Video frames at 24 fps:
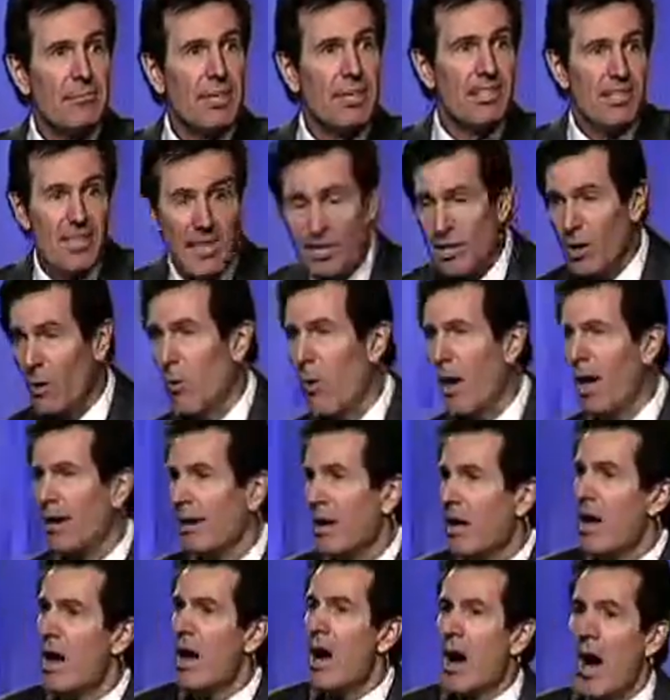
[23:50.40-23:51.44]
You say, you know what?
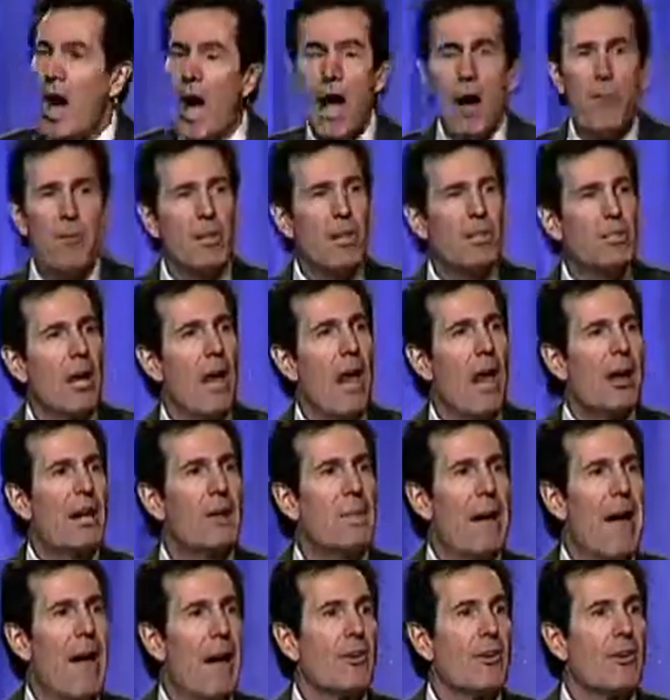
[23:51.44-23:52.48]
I'm going to talk
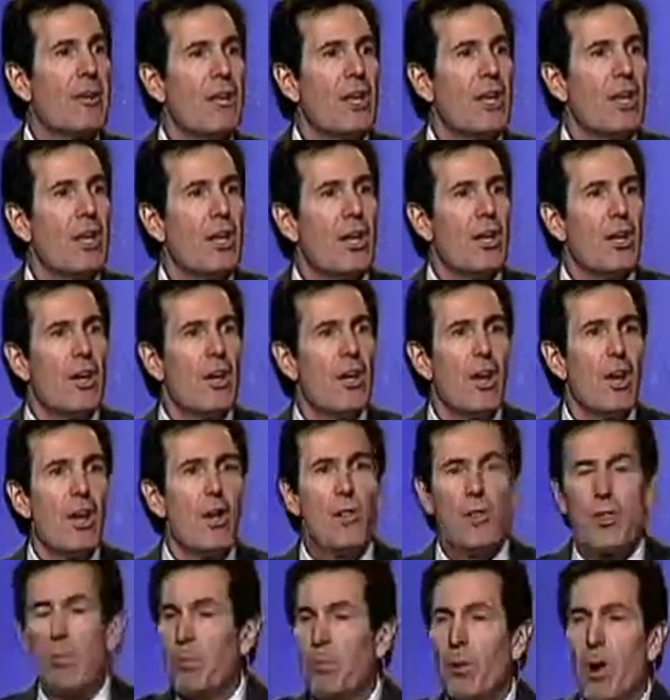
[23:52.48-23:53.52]
about
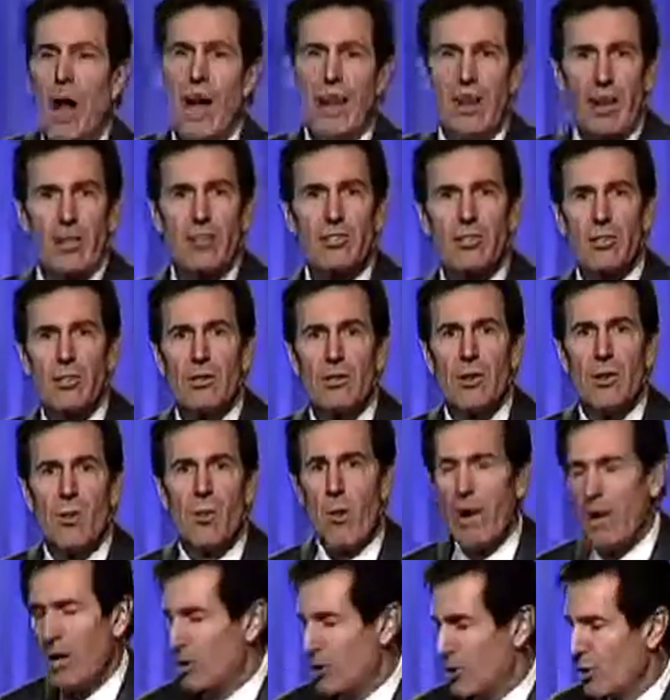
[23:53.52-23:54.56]
the product.
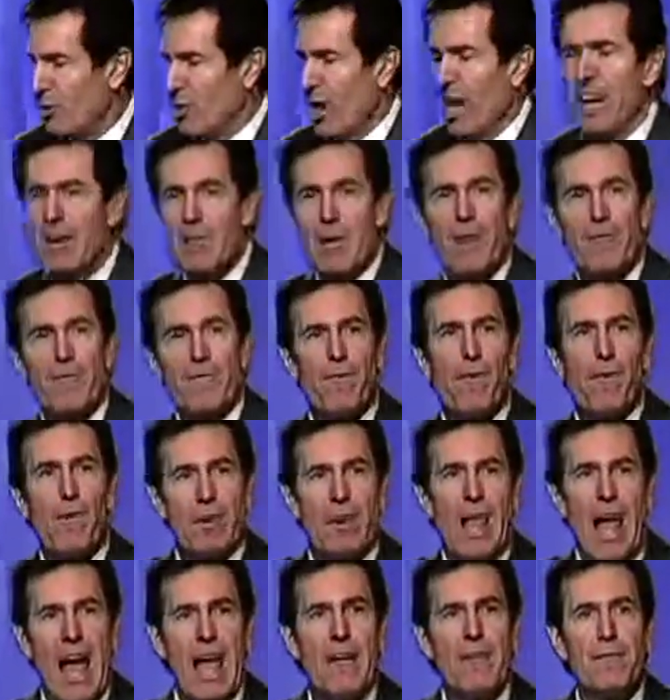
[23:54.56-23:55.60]
Why don't you talk about For
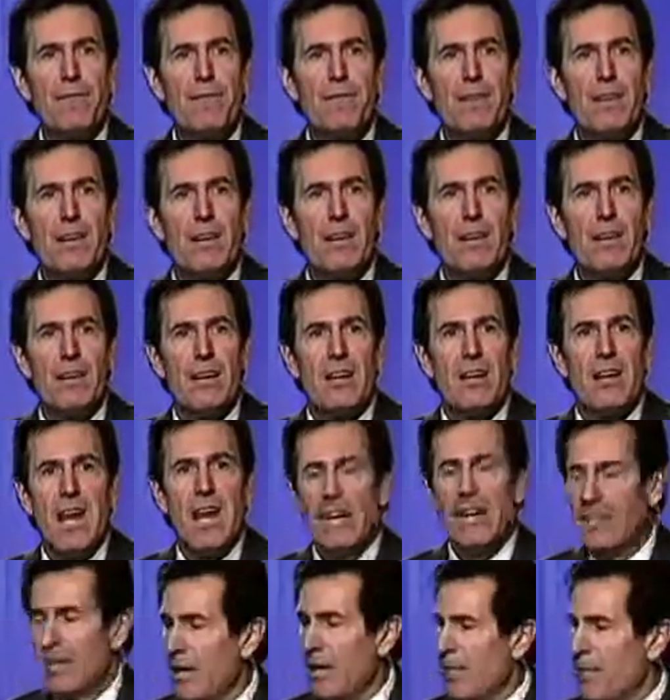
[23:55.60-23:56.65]
Life
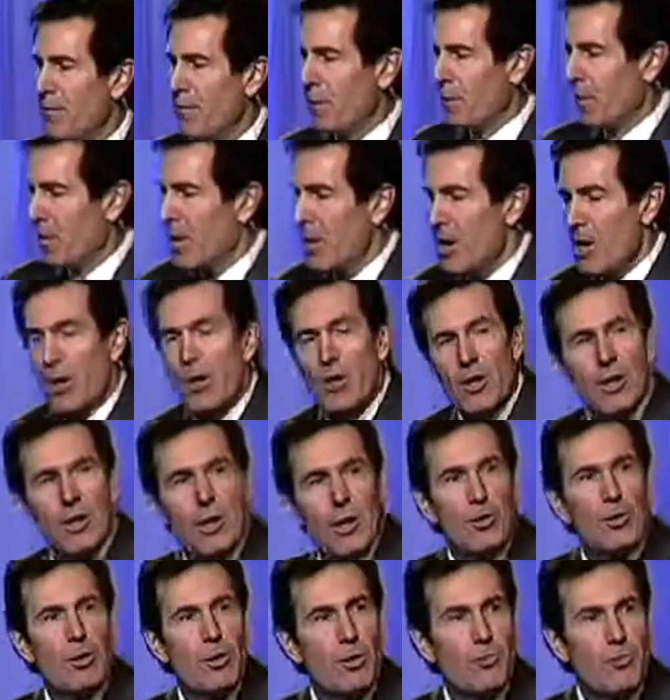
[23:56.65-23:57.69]
and give your
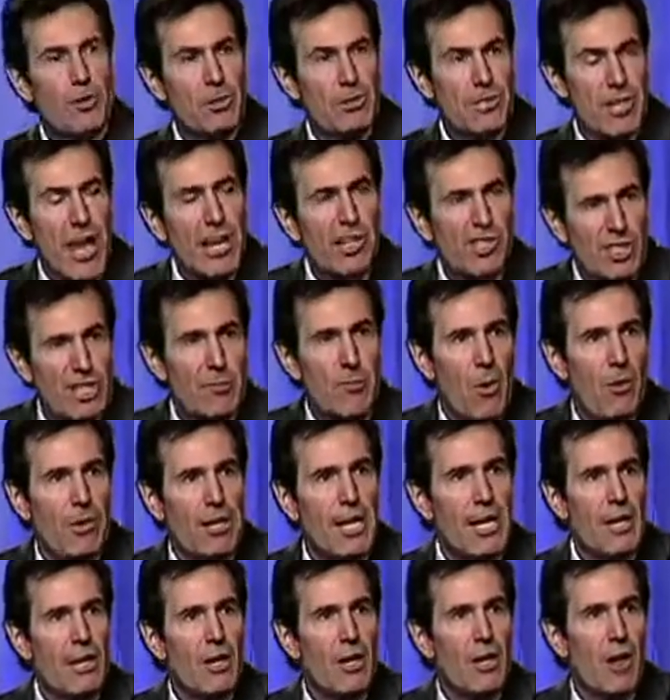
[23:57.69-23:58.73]

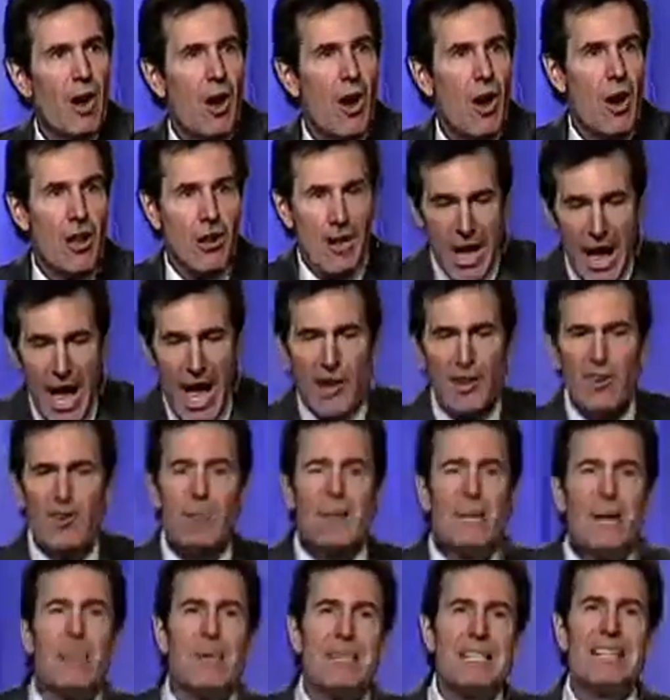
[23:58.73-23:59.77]
testimony on how you
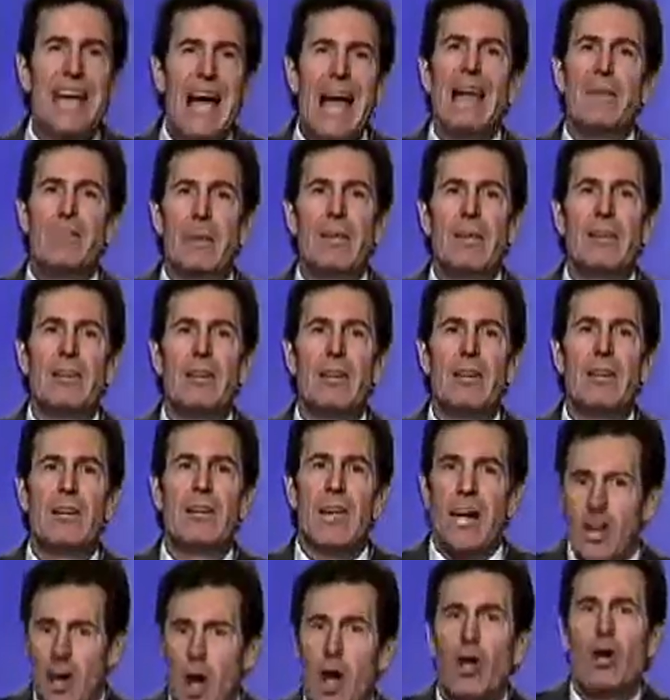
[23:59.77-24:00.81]
become a diamond,
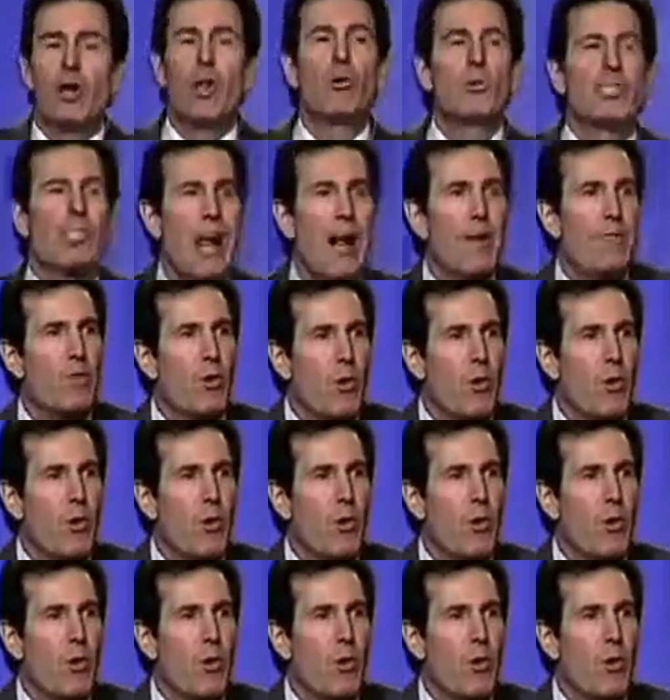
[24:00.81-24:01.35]
and I'll close it out